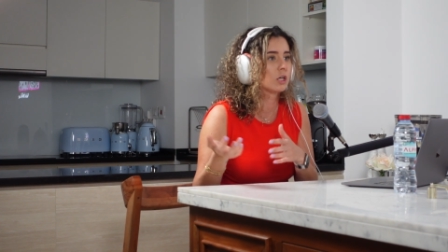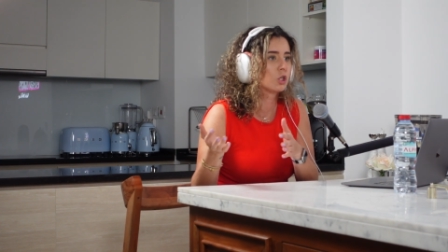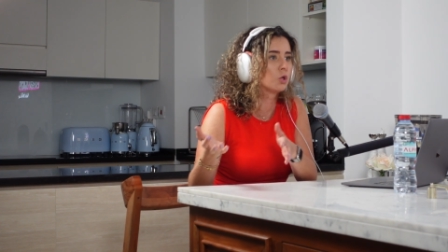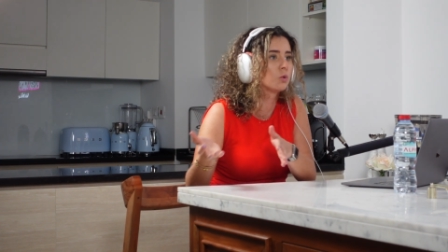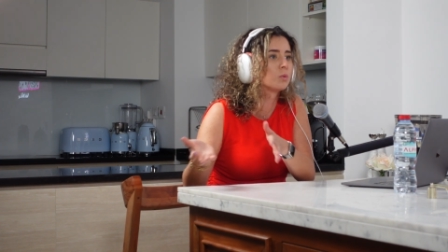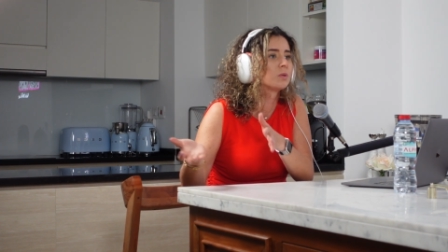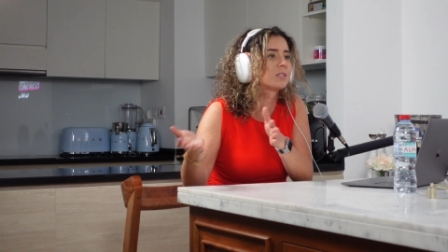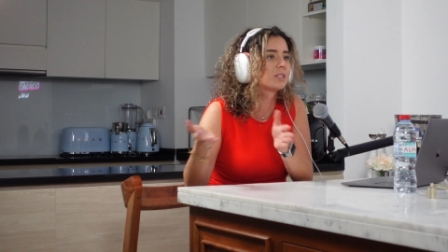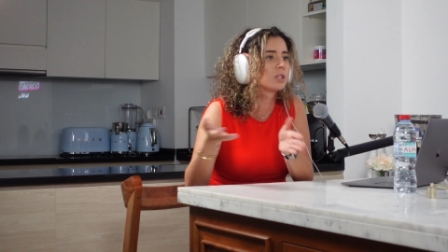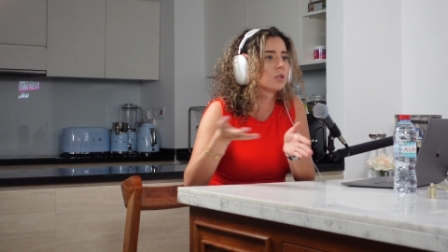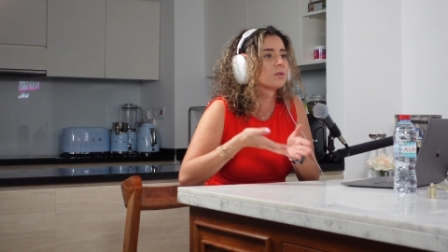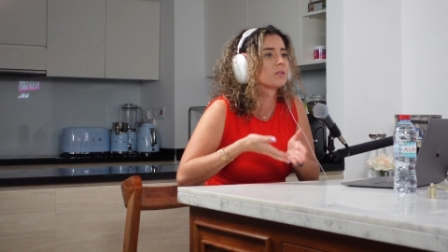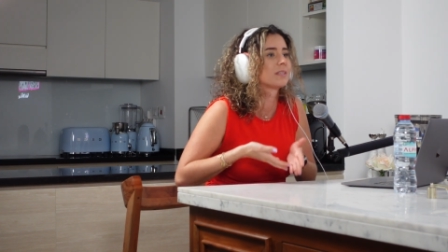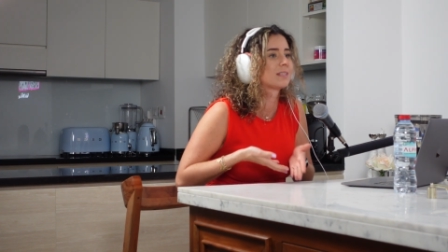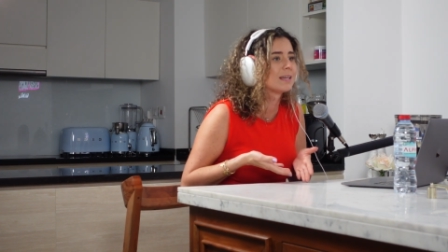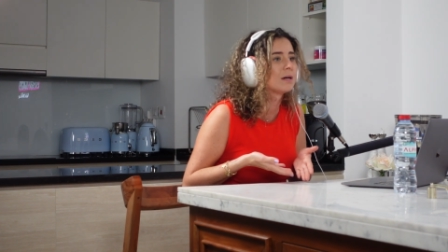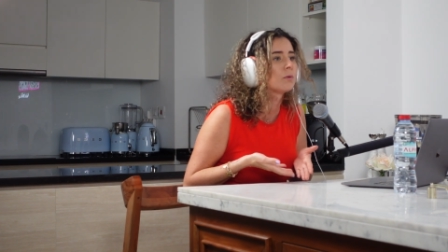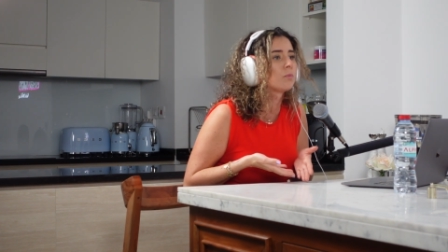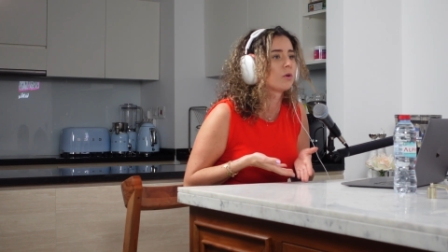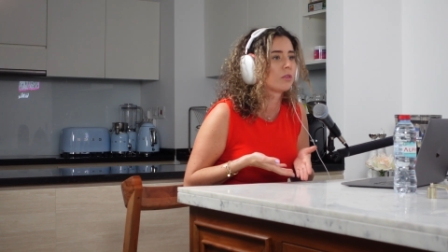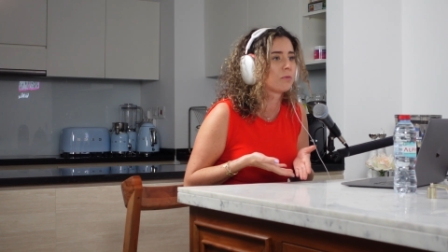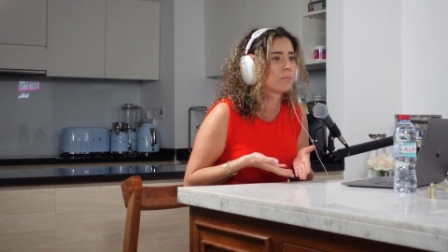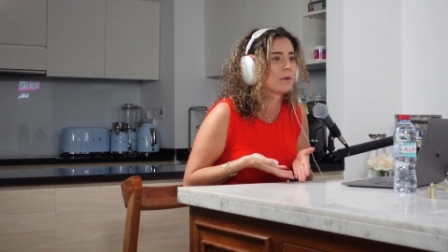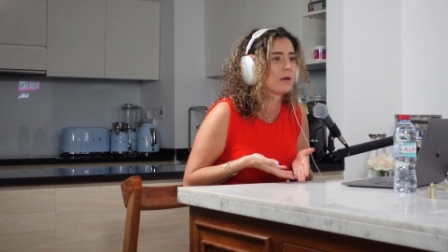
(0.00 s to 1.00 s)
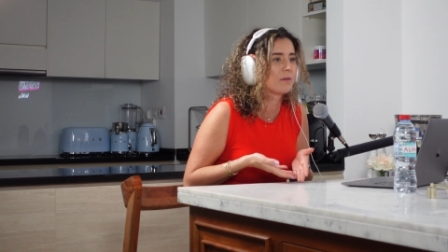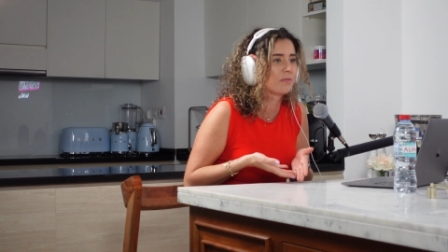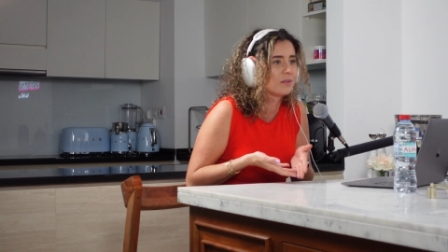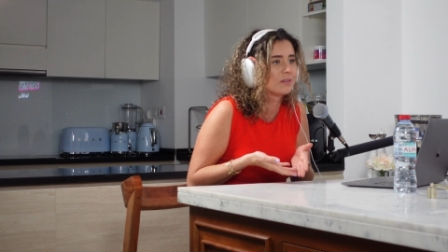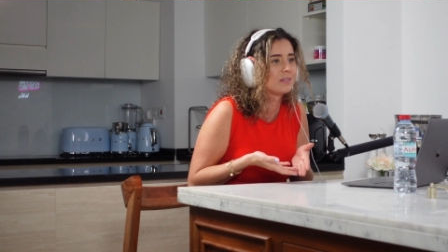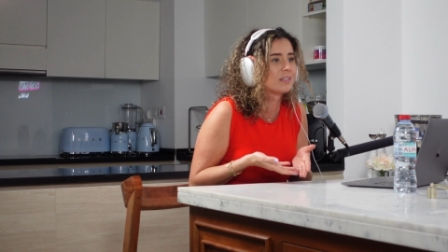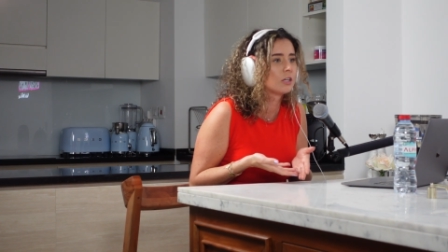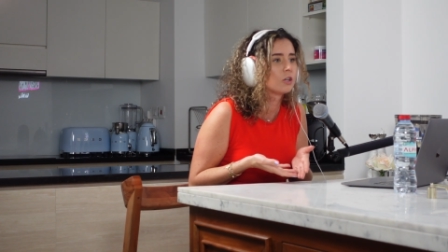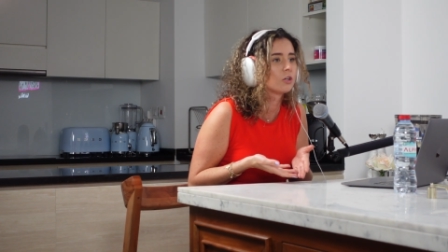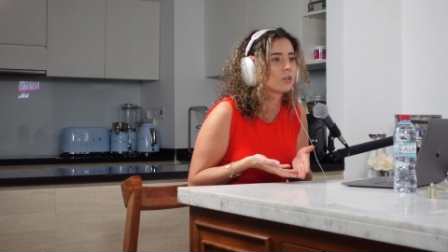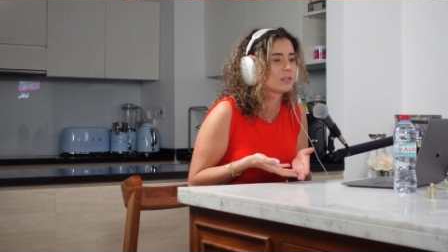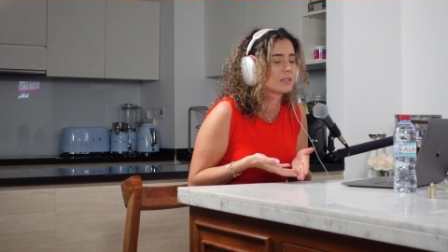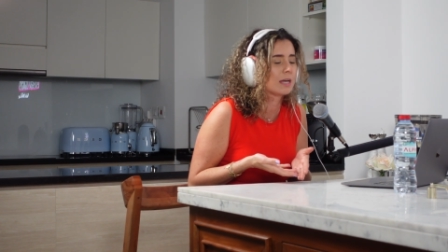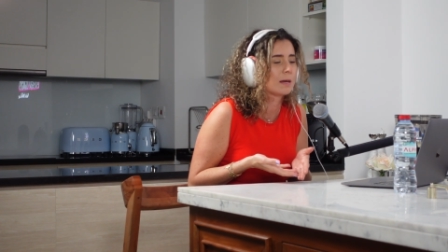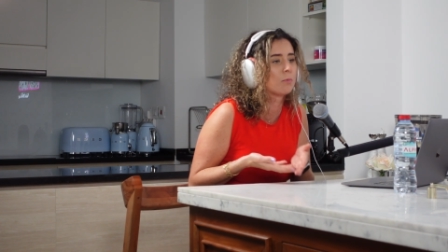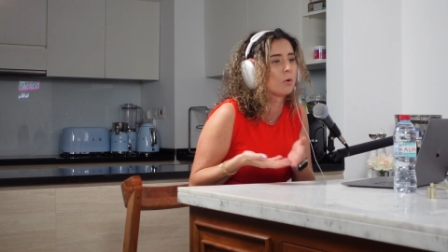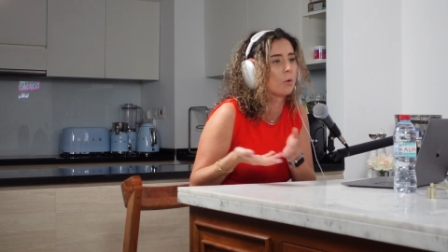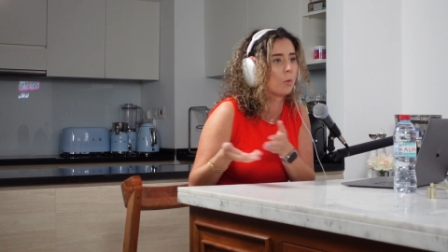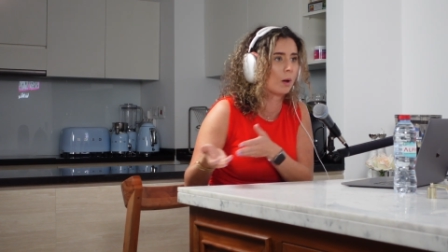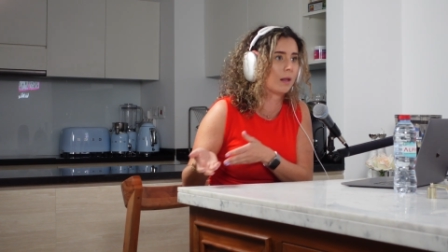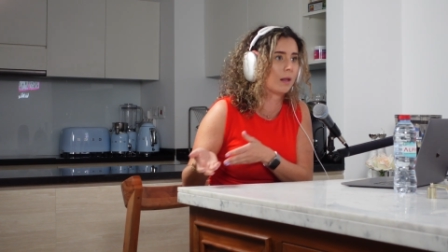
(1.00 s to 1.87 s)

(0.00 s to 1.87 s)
you would still sit with me at the dinner table